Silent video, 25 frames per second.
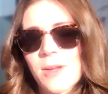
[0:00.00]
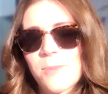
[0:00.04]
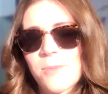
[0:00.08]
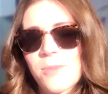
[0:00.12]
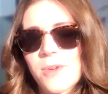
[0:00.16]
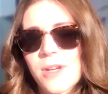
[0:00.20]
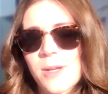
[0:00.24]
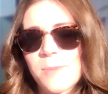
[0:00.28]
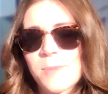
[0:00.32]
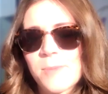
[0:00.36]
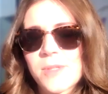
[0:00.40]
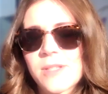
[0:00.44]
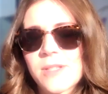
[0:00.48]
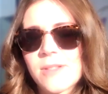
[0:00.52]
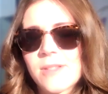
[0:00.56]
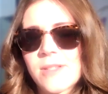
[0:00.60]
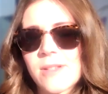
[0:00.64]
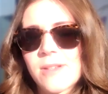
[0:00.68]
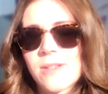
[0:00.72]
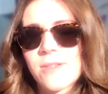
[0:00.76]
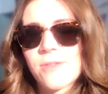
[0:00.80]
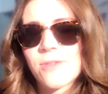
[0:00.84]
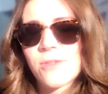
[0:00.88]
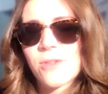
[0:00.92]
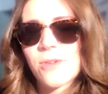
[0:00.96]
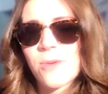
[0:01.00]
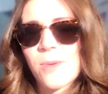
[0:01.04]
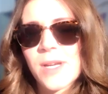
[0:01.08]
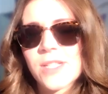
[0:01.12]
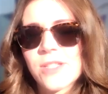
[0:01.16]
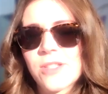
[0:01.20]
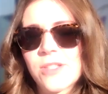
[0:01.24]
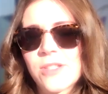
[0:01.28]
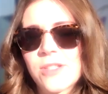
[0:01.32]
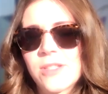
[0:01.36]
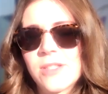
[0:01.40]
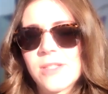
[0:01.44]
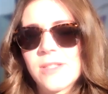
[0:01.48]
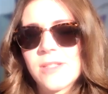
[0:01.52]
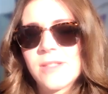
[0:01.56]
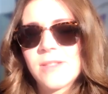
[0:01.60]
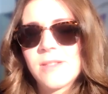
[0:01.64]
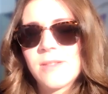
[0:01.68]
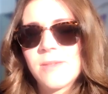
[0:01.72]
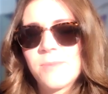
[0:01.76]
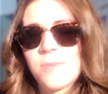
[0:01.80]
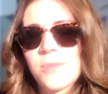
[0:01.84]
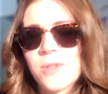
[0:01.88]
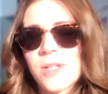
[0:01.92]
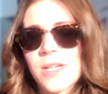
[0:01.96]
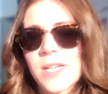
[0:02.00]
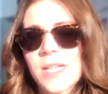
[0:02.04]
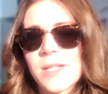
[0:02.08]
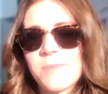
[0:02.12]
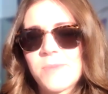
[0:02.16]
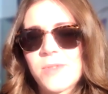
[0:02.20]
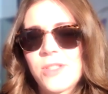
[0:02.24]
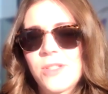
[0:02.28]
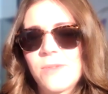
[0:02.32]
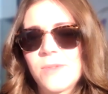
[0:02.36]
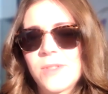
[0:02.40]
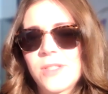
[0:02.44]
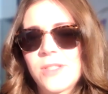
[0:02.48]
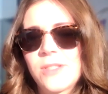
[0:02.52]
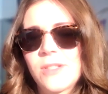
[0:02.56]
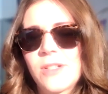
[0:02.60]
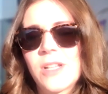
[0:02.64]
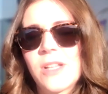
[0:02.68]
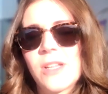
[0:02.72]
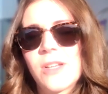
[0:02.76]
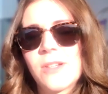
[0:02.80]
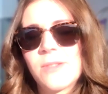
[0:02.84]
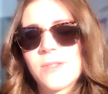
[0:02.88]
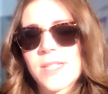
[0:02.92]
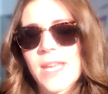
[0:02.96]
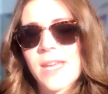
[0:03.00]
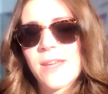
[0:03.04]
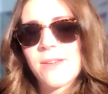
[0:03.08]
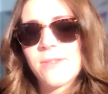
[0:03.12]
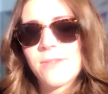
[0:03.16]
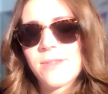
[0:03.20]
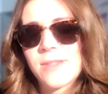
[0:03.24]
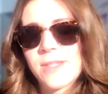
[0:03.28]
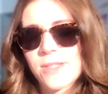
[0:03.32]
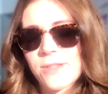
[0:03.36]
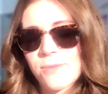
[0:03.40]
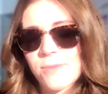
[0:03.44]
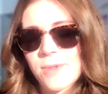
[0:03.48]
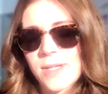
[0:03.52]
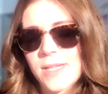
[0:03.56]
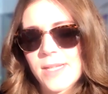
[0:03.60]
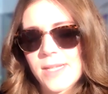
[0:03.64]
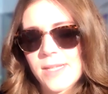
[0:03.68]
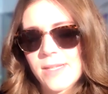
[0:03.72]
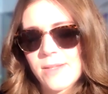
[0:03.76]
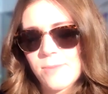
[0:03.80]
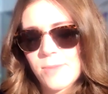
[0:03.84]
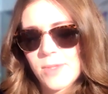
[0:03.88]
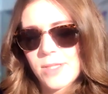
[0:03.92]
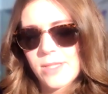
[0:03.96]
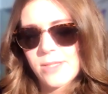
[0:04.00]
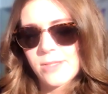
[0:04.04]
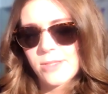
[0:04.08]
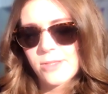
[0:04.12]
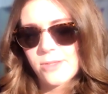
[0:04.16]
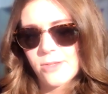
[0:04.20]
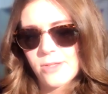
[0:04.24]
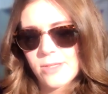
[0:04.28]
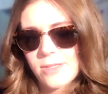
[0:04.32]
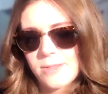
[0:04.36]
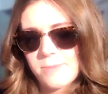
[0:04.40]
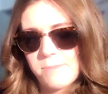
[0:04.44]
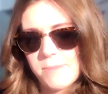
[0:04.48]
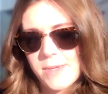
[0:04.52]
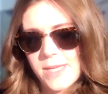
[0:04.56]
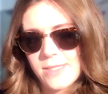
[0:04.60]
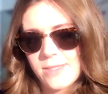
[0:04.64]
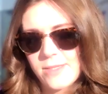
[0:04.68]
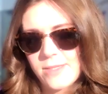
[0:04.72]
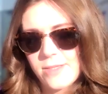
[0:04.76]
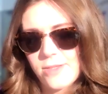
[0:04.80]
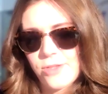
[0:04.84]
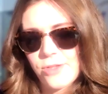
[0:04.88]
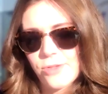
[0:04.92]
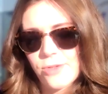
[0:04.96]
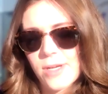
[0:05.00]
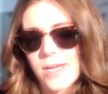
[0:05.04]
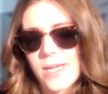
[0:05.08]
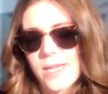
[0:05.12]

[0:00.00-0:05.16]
Perhaps there's another question. Perhaps you want to close out this reading with a certain message or